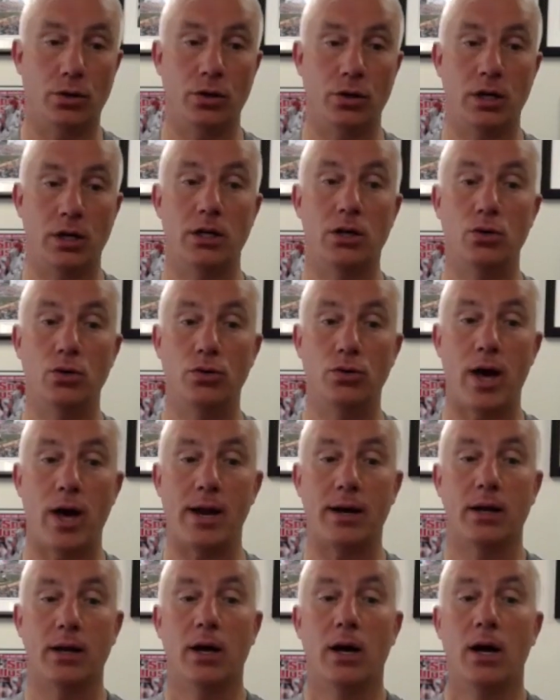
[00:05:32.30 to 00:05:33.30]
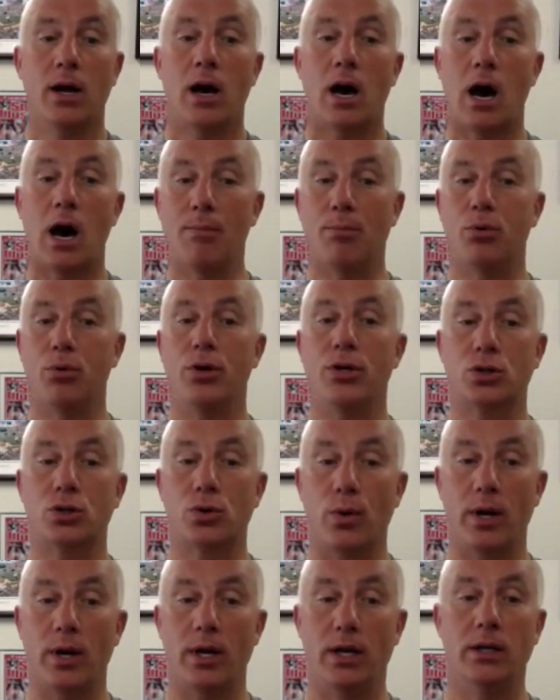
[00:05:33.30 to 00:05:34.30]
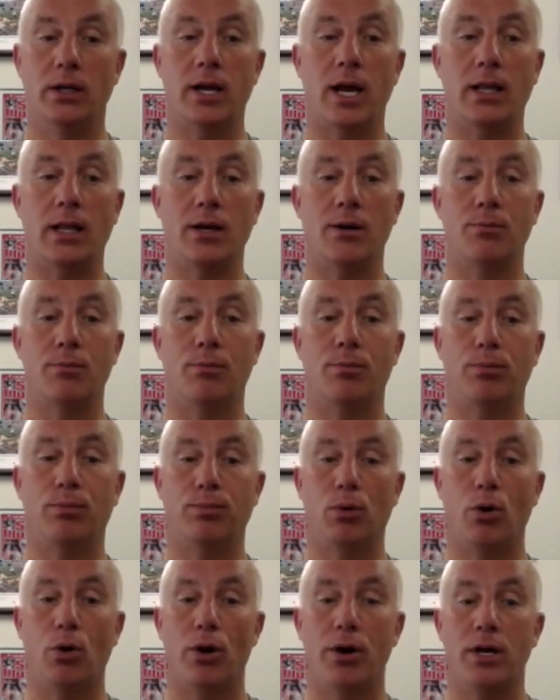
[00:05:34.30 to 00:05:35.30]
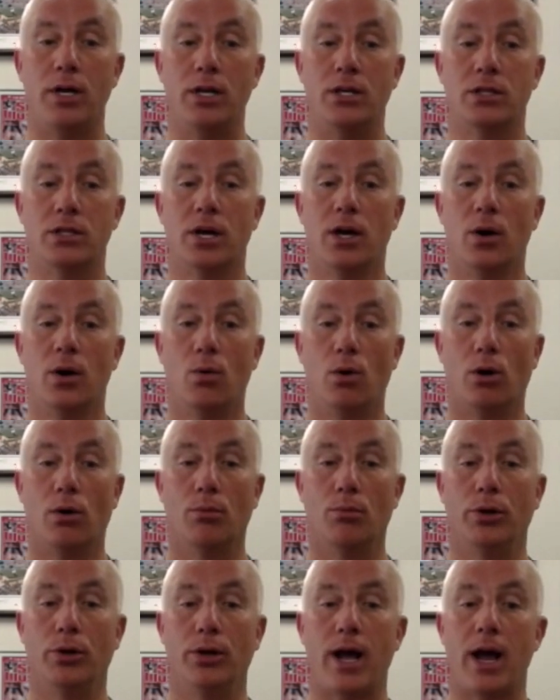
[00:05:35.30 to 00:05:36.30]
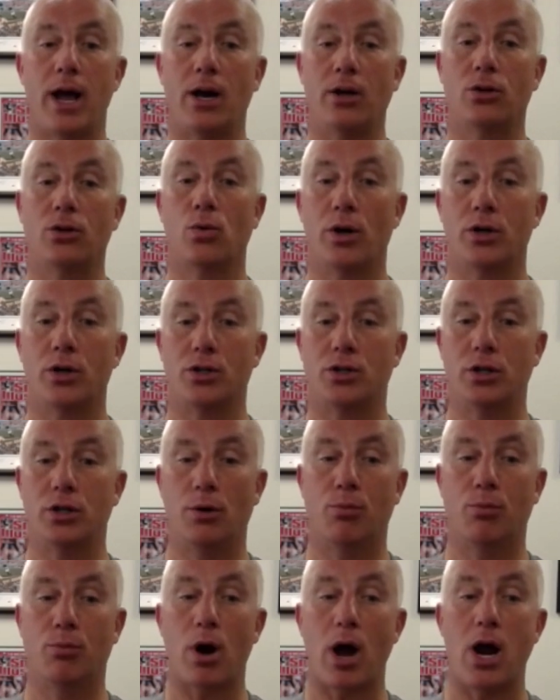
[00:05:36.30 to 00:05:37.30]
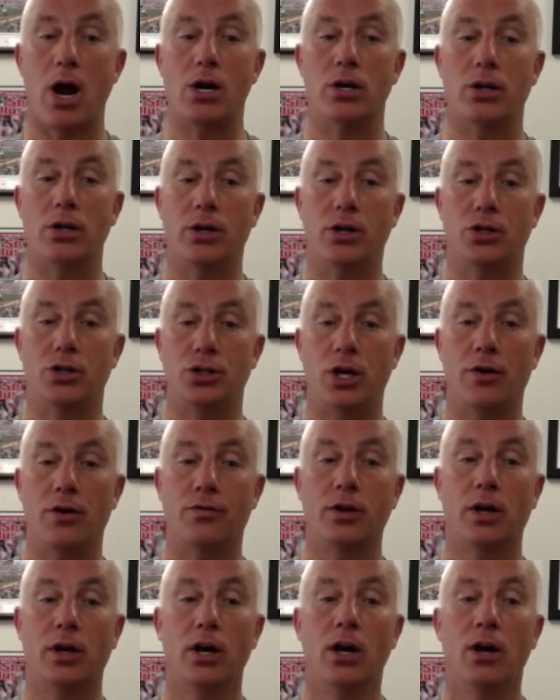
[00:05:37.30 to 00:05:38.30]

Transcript: need to do that. Pre-screening. Daily employees will complete a health questionnaire prior to their shift